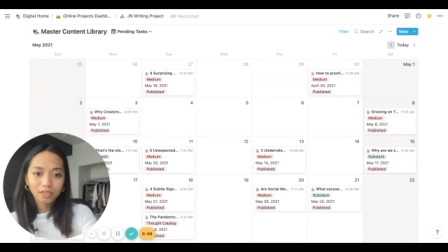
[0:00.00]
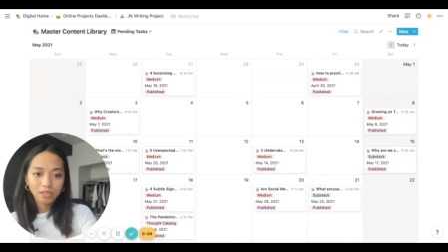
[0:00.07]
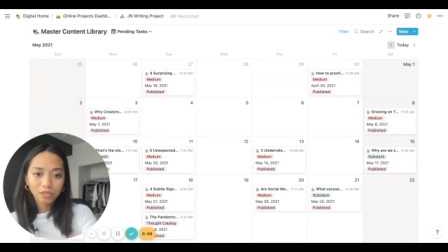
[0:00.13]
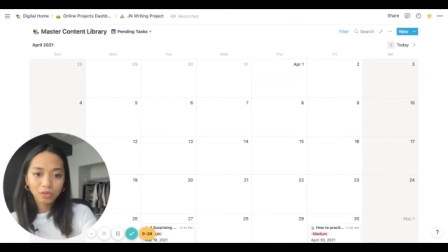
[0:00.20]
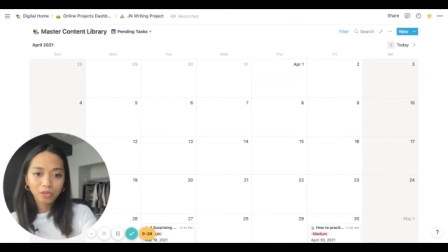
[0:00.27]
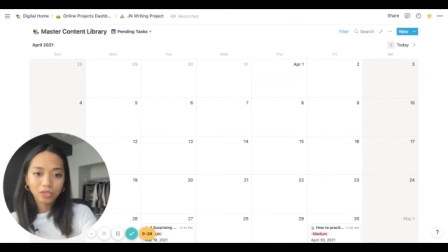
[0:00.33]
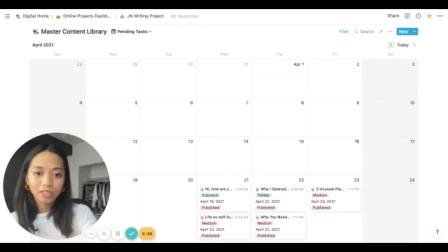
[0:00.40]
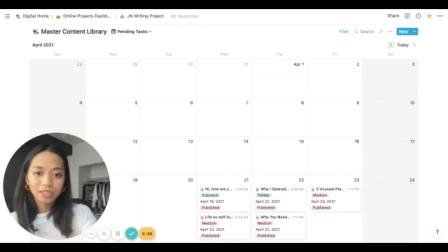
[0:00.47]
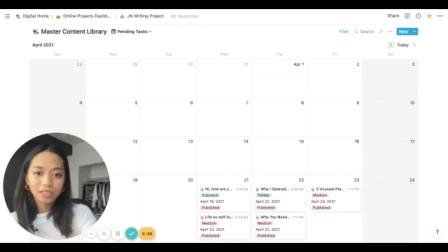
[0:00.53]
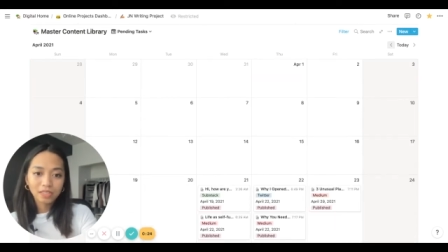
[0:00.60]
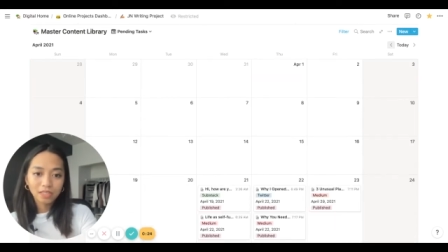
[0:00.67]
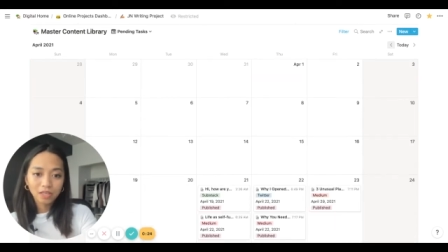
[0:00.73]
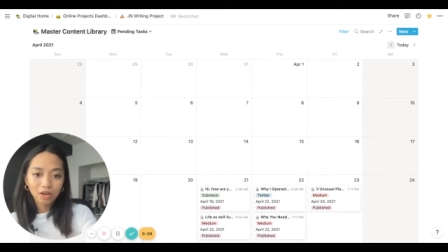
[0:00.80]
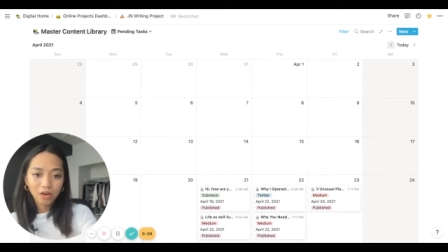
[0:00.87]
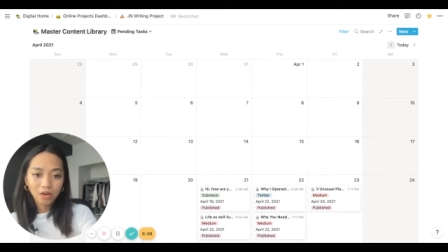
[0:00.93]
so you can
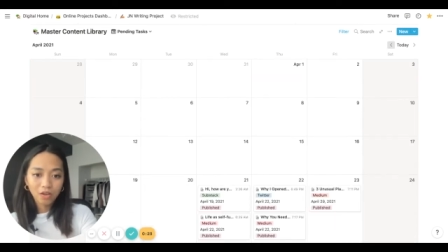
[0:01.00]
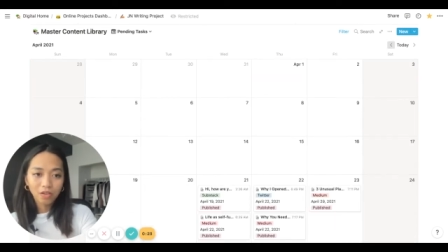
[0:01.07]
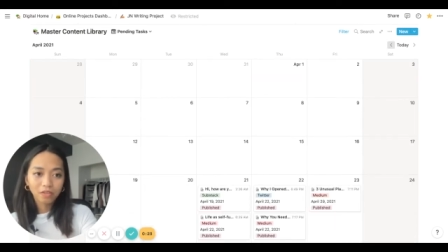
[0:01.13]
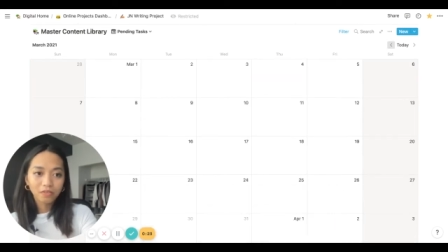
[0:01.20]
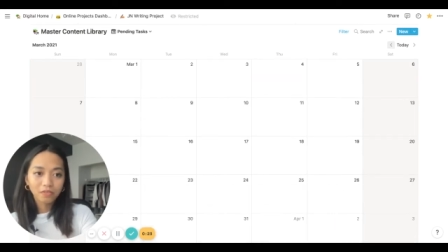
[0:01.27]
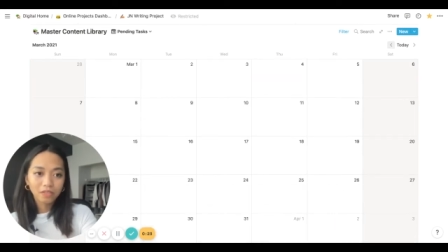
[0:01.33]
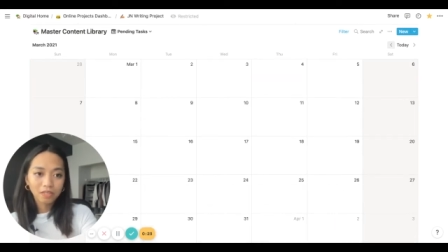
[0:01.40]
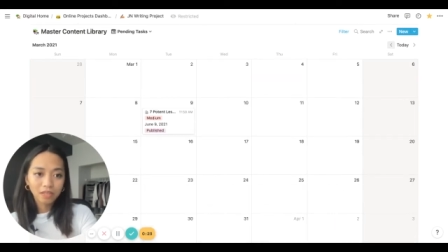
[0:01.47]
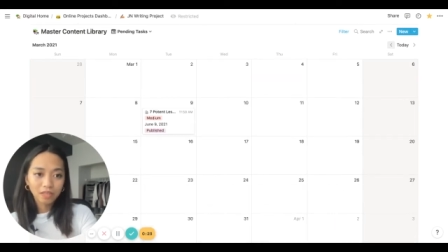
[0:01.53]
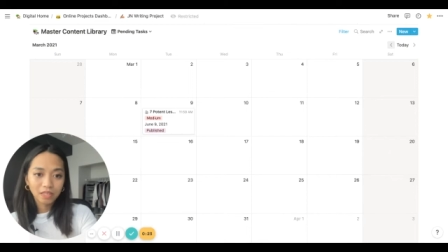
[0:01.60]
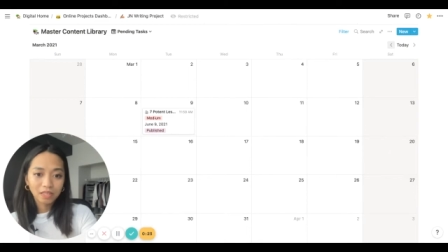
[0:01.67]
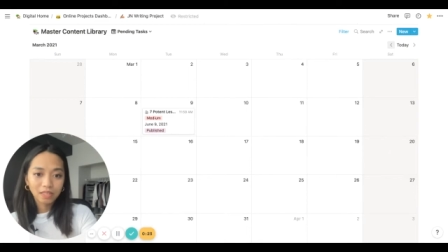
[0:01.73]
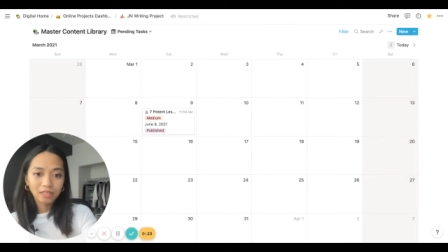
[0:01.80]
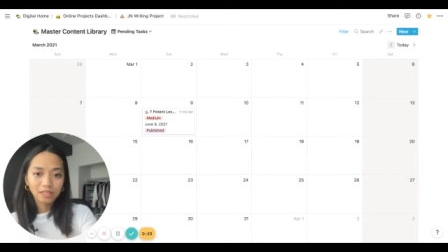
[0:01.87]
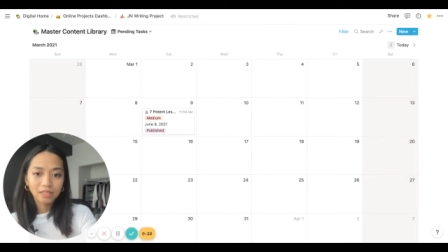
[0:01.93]
see all of the
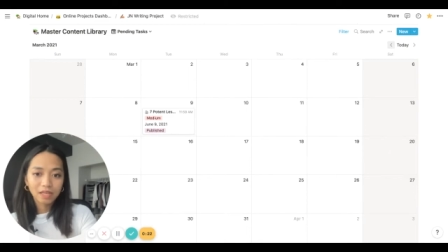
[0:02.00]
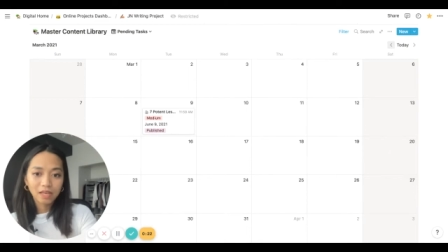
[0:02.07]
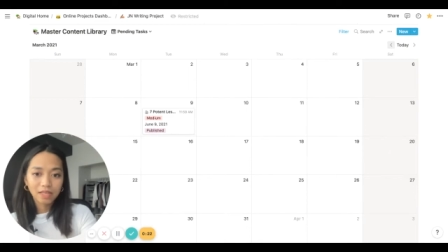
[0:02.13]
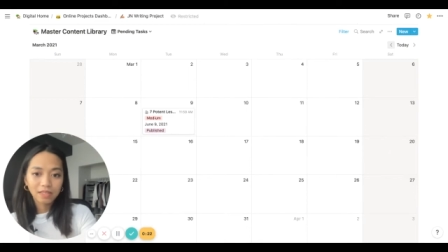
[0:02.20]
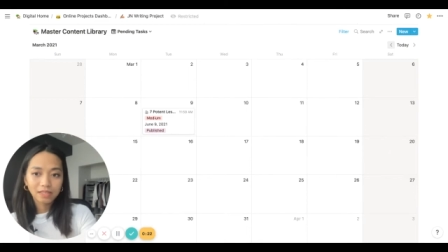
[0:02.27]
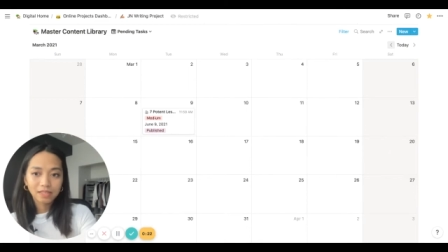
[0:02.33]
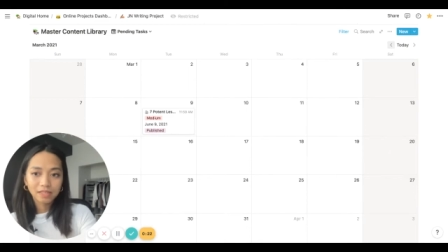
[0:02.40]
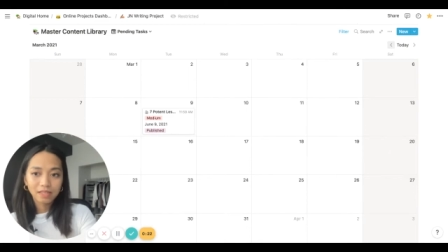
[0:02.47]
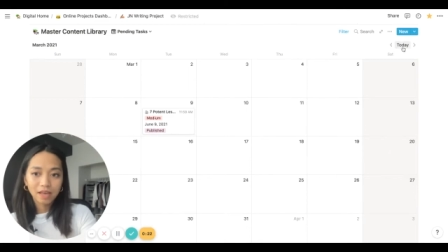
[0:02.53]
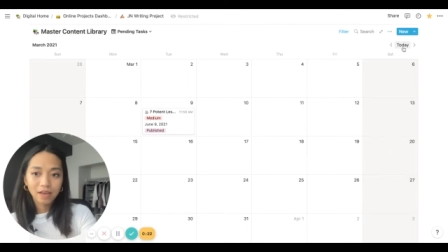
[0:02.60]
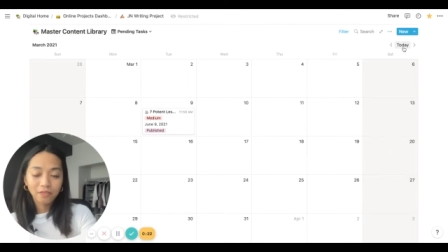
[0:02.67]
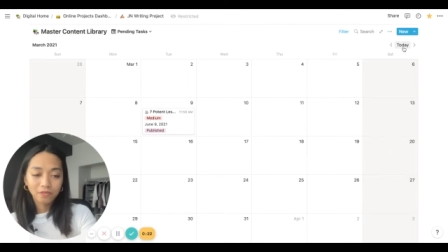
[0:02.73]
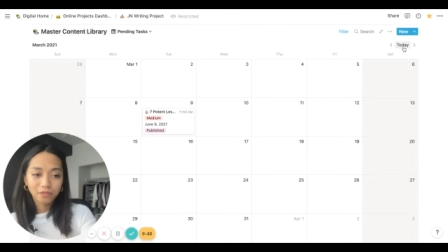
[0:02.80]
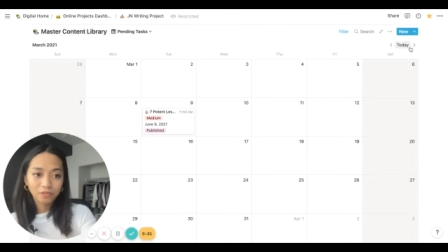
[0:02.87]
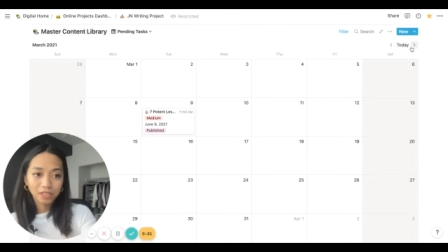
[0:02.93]
things that
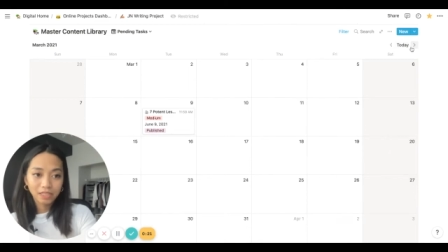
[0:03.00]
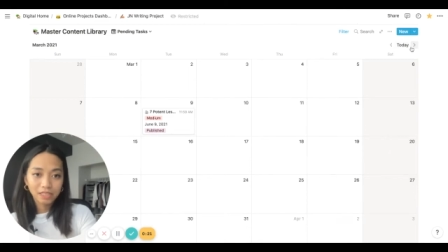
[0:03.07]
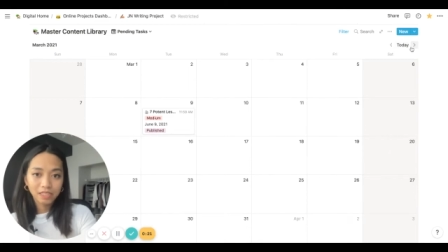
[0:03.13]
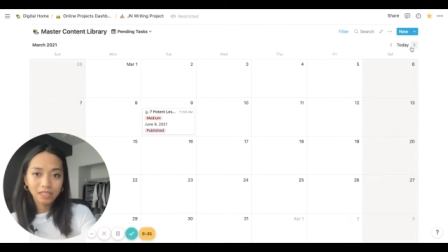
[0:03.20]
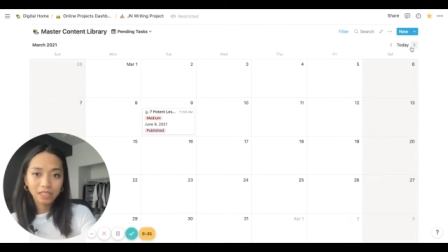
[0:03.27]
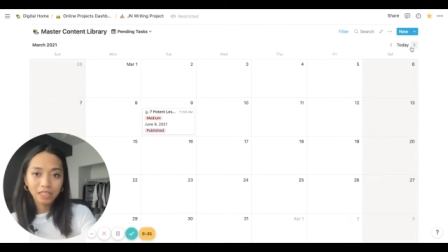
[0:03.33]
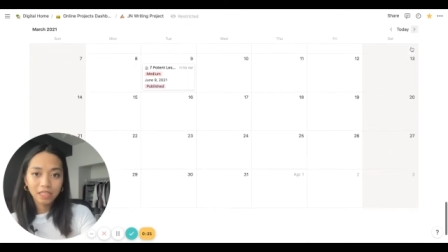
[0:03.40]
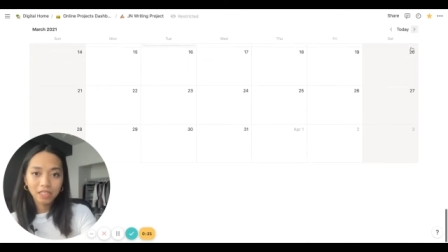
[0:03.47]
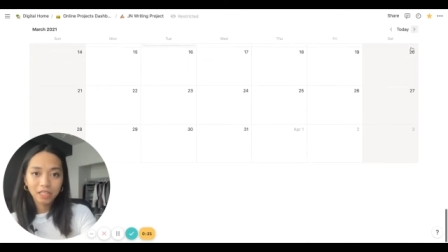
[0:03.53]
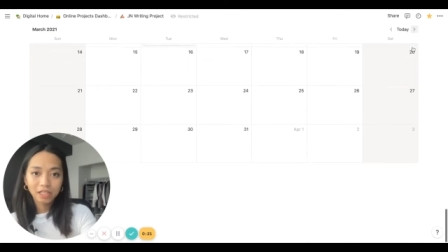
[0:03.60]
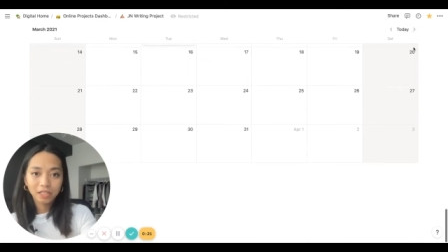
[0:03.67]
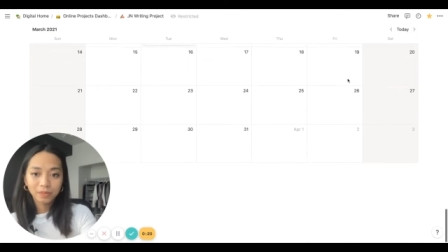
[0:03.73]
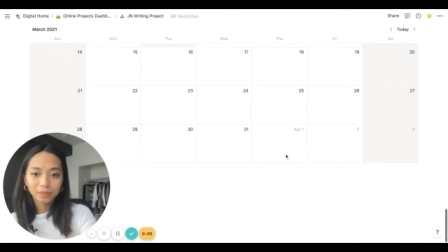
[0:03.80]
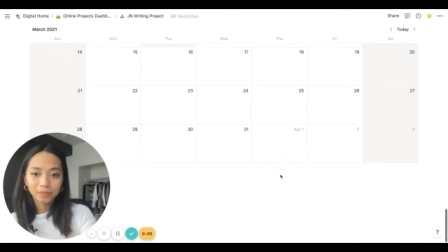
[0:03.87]
I've written here.